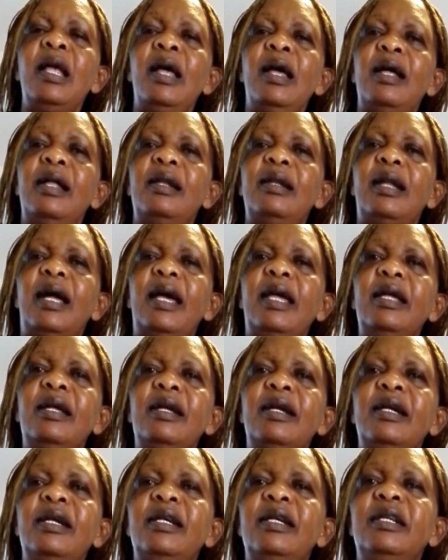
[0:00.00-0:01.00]

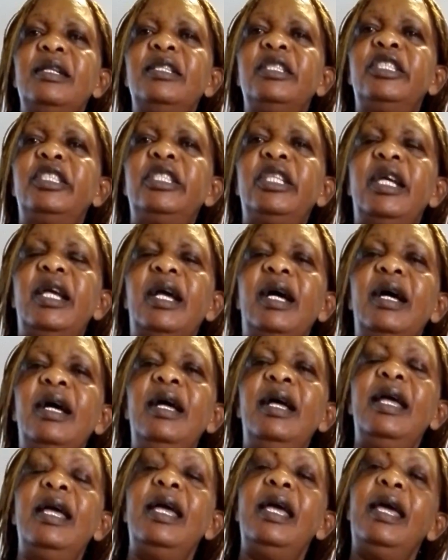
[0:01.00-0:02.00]
like, share,
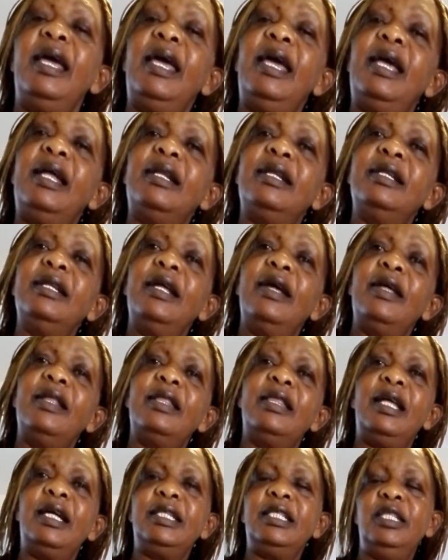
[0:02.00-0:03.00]
and
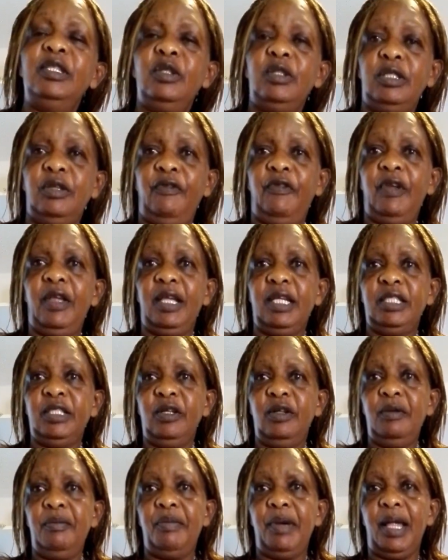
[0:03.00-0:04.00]
that
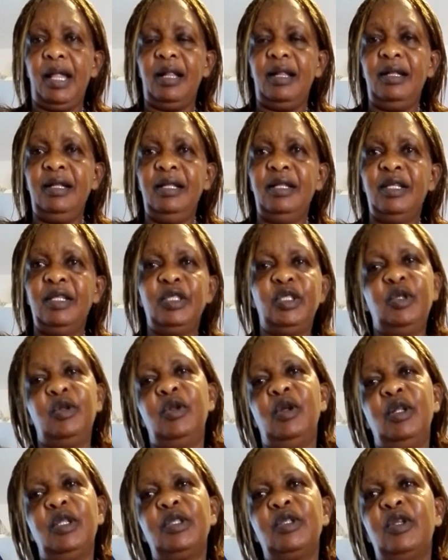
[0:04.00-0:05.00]
notification bell should
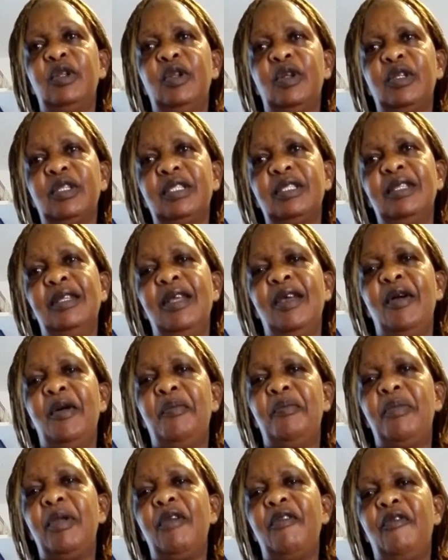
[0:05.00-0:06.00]
also not
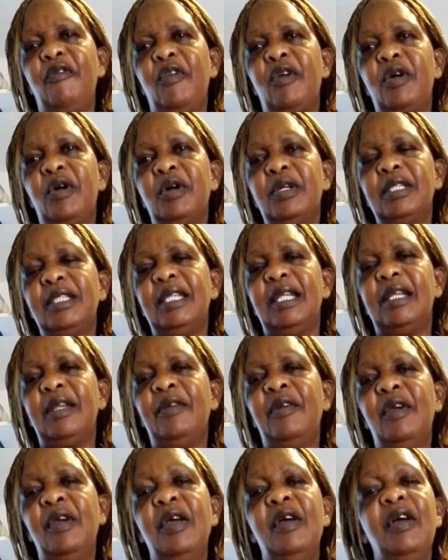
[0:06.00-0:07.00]
be forgotten.